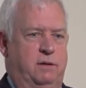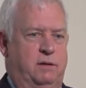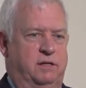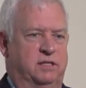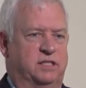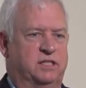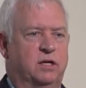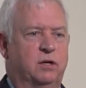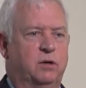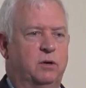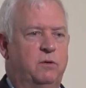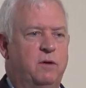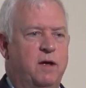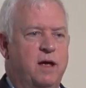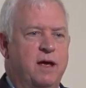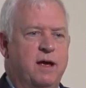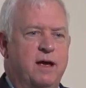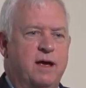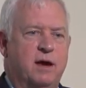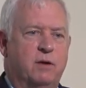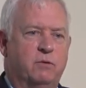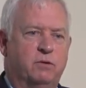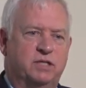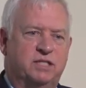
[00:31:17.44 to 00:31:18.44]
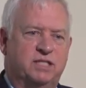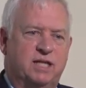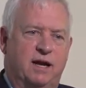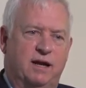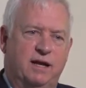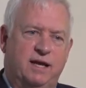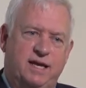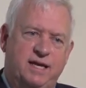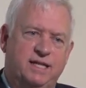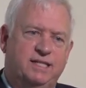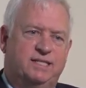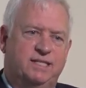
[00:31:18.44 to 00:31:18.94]
So it was kind
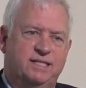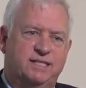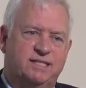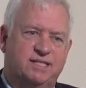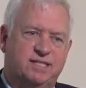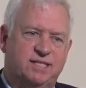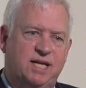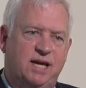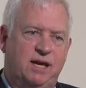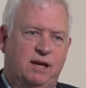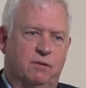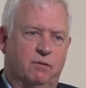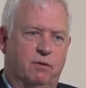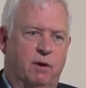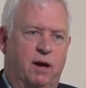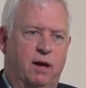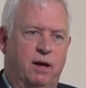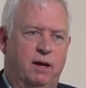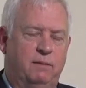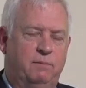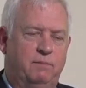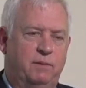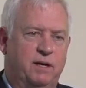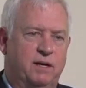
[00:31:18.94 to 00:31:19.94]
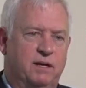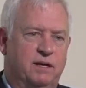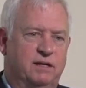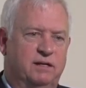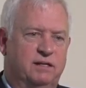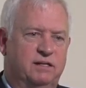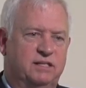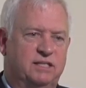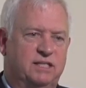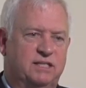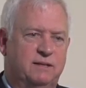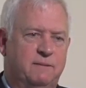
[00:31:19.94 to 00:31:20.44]
of easy to see, right?
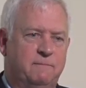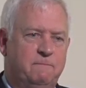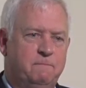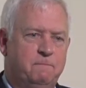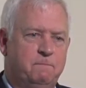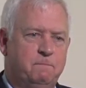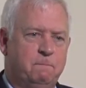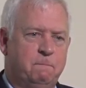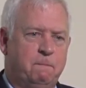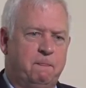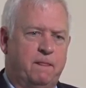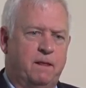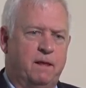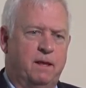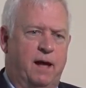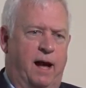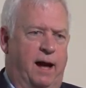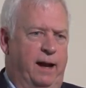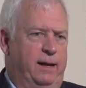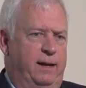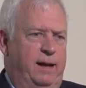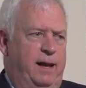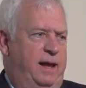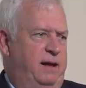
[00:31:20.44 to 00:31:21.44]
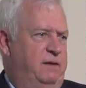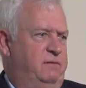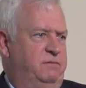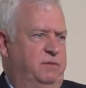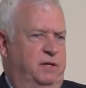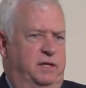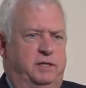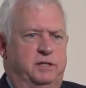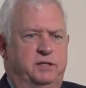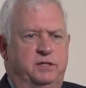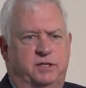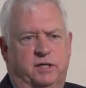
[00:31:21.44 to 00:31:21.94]
Because I didn't have,
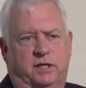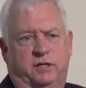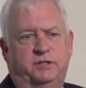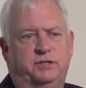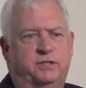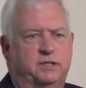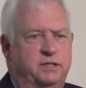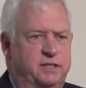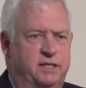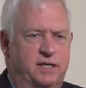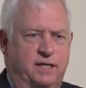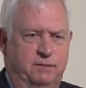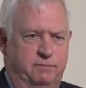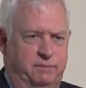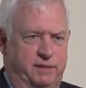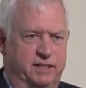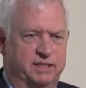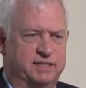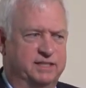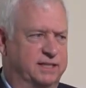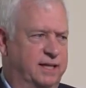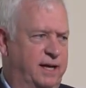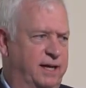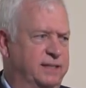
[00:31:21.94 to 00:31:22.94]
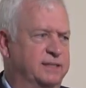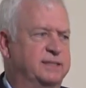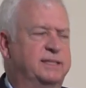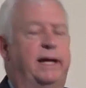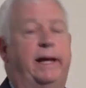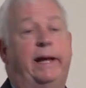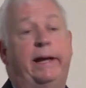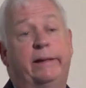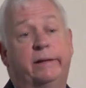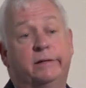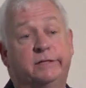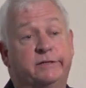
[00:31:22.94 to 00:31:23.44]
like, the judge didn't take me aside and say,
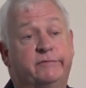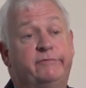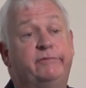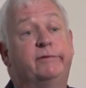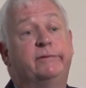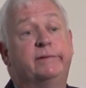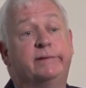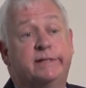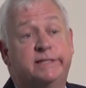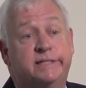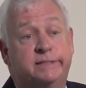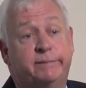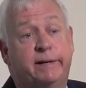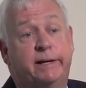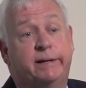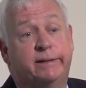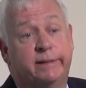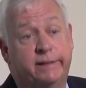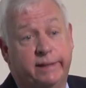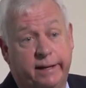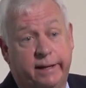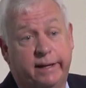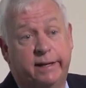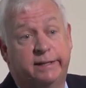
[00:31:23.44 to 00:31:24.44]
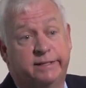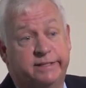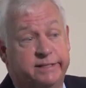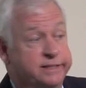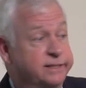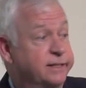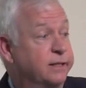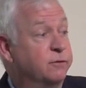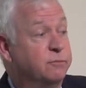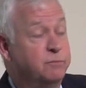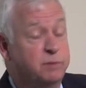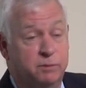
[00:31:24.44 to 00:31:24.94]
hey, there's a few things about the case
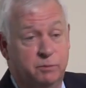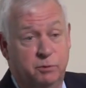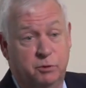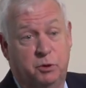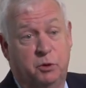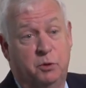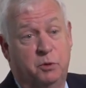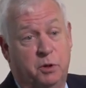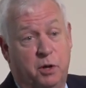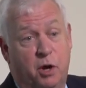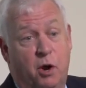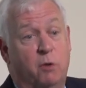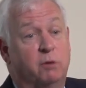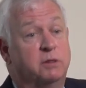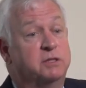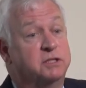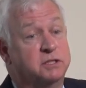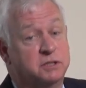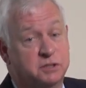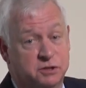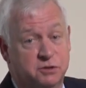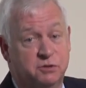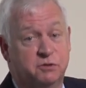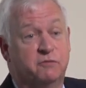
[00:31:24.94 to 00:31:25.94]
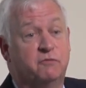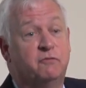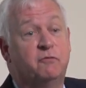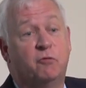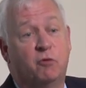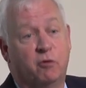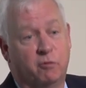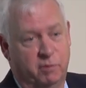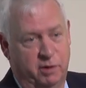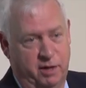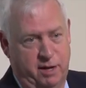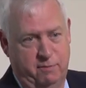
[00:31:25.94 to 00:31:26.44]
these other people don't know, and since you're the
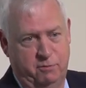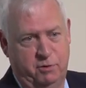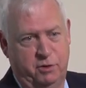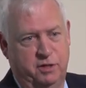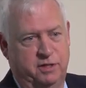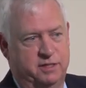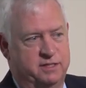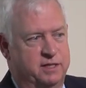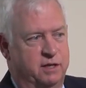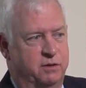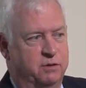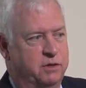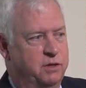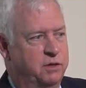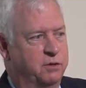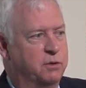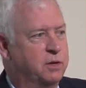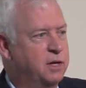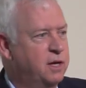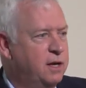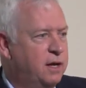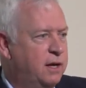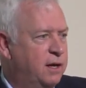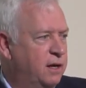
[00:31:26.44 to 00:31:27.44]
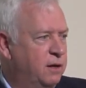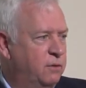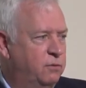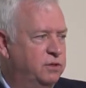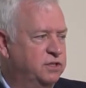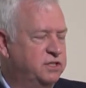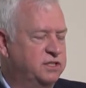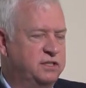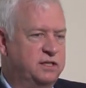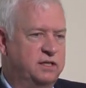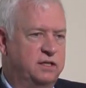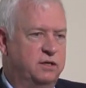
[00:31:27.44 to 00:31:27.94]
foreman, I'm gonna tell you. That
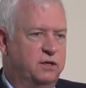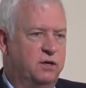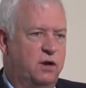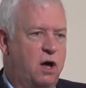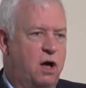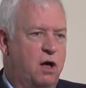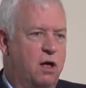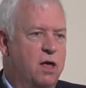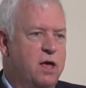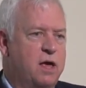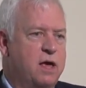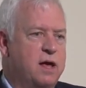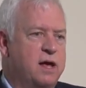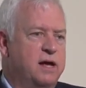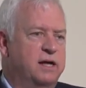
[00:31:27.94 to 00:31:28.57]
wasn't it at all.